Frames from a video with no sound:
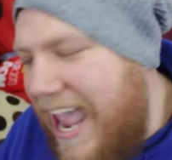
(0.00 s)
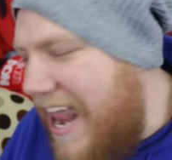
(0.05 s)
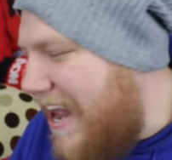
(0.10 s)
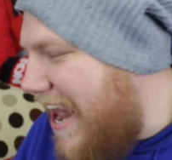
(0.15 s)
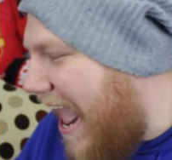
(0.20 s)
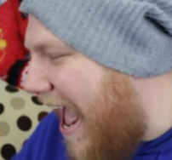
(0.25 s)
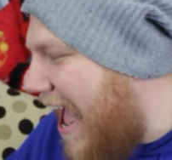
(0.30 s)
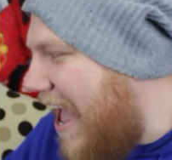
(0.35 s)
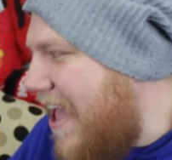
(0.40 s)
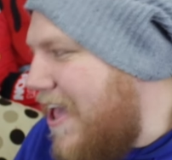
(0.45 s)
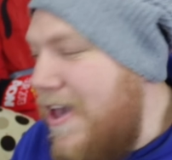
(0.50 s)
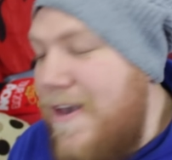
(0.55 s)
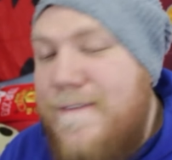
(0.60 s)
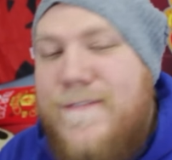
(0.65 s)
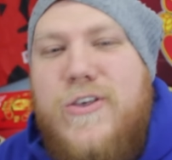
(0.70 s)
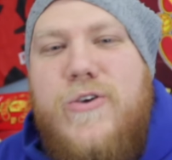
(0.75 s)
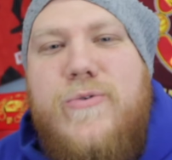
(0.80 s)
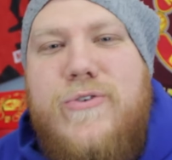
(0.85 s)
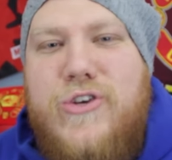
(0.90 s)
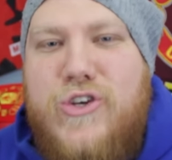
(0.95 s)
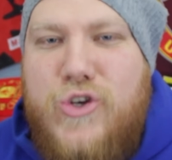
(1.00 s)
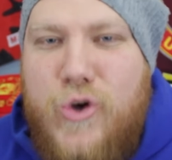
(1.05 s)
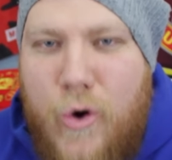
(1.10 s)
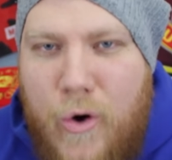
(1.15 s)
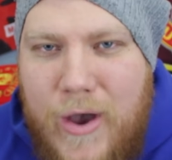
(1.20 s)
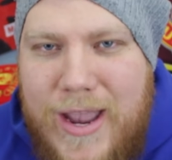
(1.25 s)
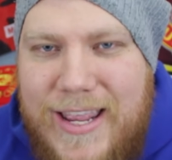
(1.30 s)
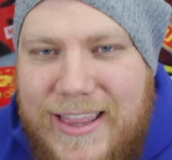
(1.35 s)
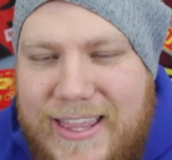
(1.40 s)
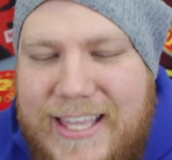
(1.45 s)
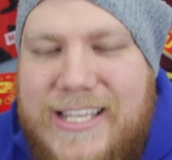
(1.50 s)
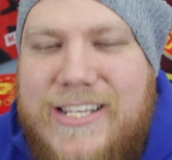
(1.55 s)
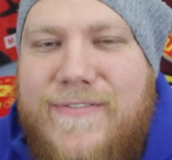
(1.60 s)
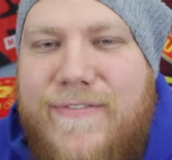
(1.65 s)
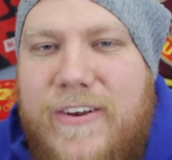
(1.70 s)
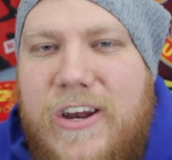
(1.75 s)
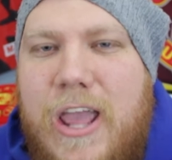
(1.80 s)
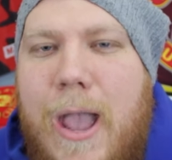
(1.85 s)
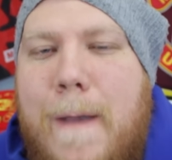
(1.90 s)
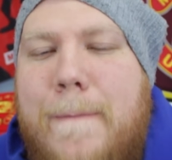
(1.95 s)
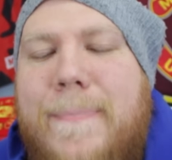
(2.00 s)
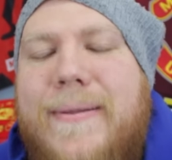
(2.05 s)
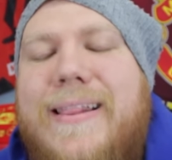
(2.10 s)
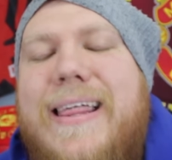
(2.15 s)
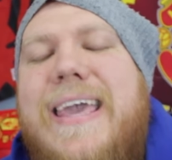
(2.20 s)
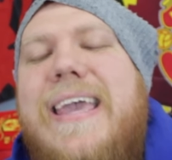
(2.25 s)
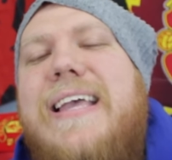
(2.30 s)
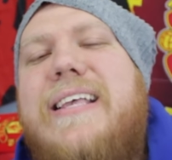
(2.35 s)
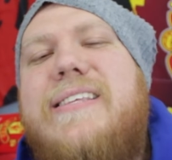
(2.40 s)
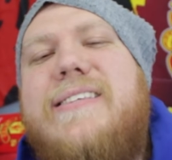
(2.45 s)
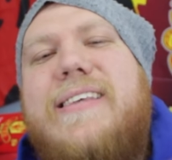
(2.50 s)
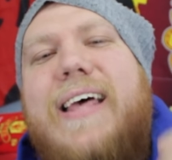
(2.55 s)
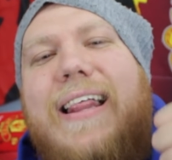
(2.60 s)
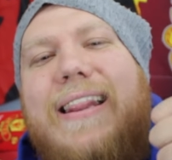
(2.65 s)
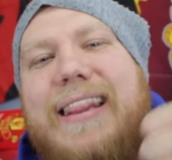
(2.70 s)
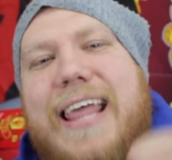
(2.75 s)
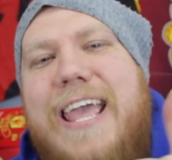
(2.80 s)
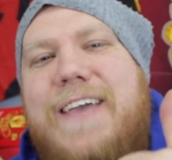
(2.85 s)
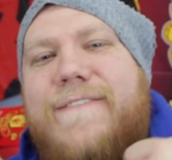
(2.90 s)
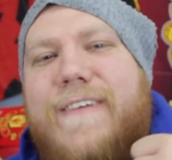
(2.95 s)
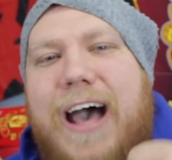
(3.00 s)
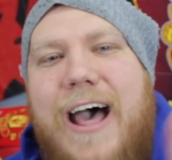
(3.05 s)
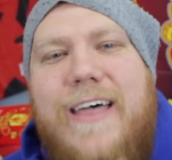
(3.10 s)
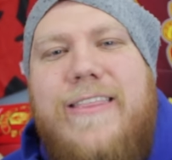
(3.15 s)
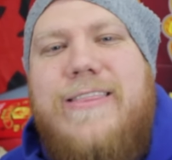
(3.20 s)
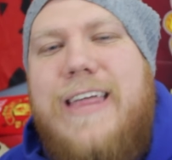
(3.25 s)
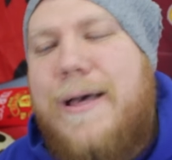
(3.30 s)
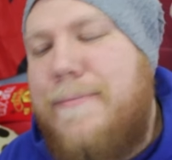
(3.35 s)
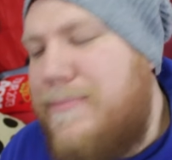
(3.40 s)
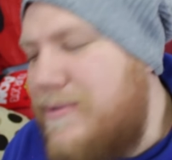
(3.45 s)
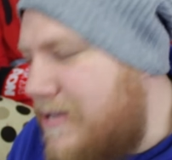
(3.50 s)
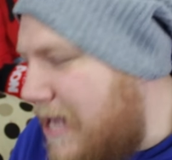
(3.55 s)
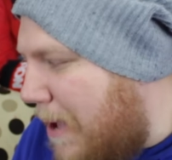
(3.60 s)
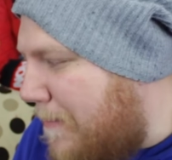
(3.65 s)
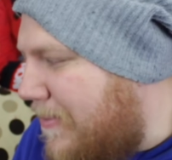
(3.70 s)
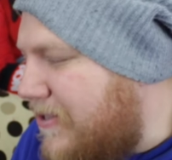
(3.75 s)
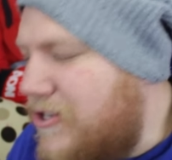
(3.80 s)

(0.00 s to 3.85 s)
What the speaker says: And if you enjoyed this video, please leave a thumbs up.